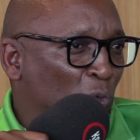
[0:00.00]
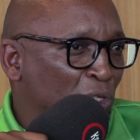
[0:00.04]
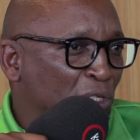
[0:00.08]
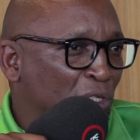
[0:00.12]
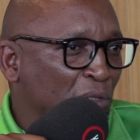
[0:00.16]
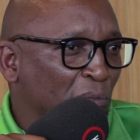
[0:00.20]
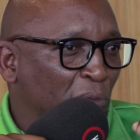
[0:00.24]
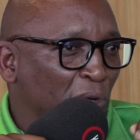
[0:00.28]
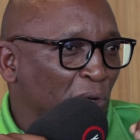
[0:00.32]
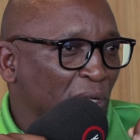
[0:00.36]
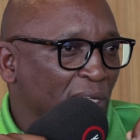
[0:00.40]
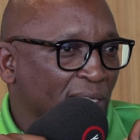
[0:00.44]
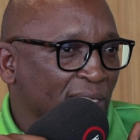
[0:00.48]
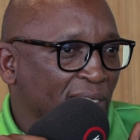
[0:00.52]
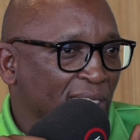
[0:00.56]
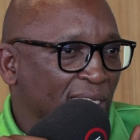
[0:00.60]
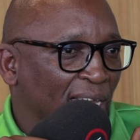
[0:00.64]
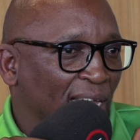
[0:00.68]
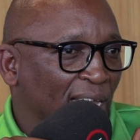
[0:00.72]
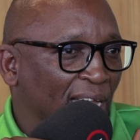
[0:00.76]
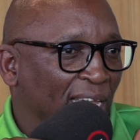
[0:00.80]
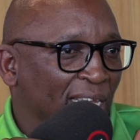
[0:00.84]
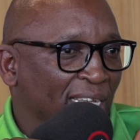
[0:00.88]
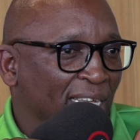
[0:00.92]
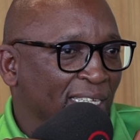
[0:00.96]
most important,
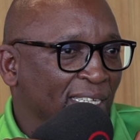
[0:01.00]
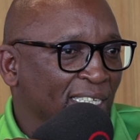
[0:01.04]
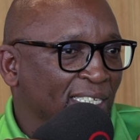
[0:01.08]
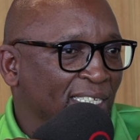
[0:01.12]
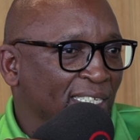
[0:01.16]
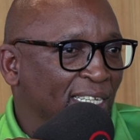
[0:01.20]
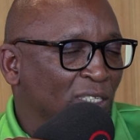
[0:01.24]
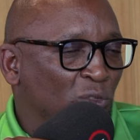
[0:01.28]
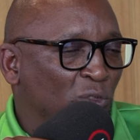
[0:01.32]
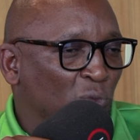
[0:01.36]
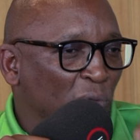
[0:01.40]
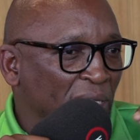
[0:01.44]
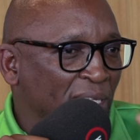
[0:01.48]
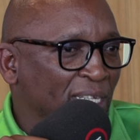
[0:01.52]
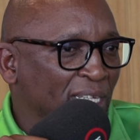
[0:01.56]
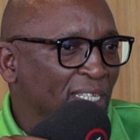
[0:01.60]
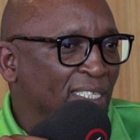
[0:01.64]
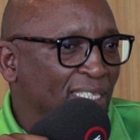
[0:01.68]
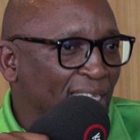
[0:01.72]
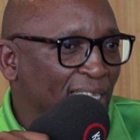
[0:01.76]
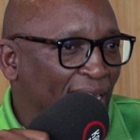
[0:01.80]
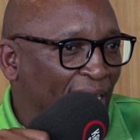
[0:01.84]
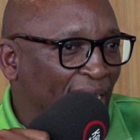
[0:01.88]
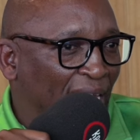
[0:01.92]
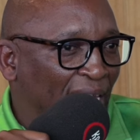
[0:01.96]
uh, Ayanda, is that we
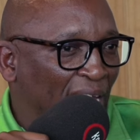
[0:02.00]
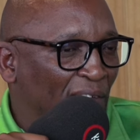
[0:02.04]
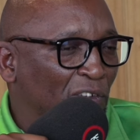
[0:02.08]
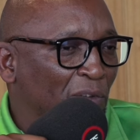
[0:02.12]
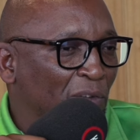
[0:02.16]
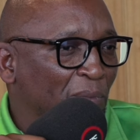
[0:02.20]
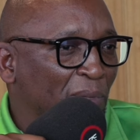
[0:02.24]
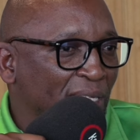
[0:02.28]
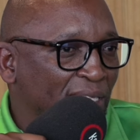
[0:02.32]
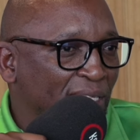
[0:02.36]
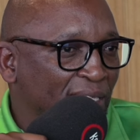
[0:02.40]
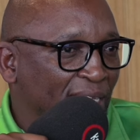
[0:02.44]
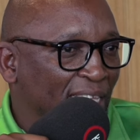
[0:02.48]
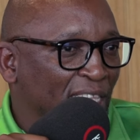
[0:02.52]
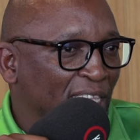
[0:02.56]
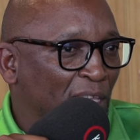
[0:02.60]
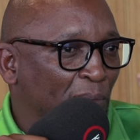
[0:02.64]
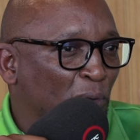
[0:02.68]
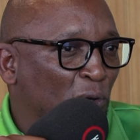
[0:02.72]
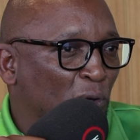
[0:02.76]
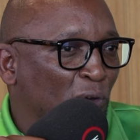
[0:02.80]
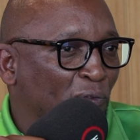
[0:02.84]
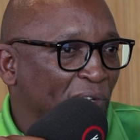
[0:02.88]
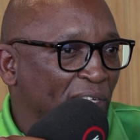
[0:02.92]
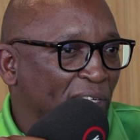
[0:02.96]
need a government at the
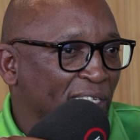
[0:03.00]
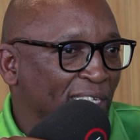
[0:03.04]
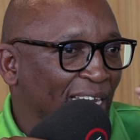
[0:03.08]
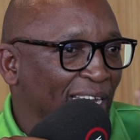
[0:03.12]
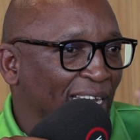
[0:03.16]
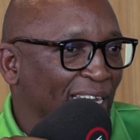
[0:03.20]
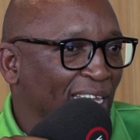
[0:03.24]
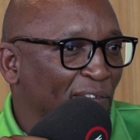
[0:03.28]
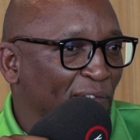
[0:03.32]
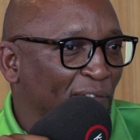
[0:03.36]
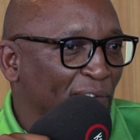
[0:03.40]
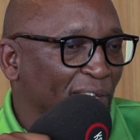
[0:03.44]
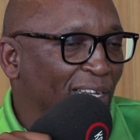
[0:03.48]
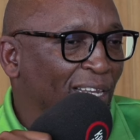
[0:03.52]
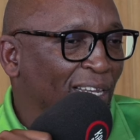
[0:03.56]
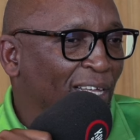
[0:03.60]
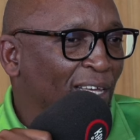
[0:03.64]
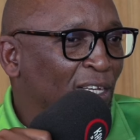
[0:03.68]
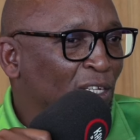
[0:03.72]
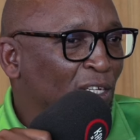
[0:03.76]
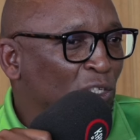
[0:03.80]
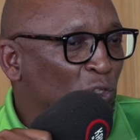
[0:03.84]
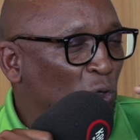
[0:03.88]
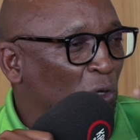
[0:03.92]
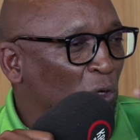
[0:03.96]
provincial level
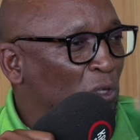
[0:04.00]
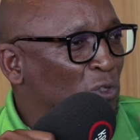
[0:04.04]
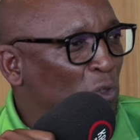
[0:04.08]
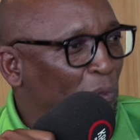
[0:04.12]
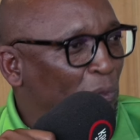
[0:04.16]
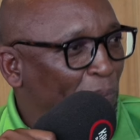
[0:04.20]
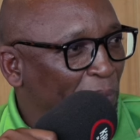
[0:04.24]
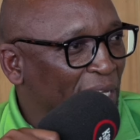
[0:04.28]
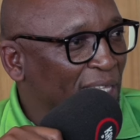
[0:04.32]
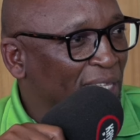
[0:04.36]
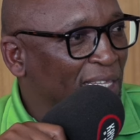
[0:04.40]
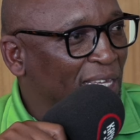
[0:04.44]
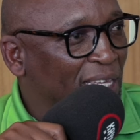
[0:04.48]
to also play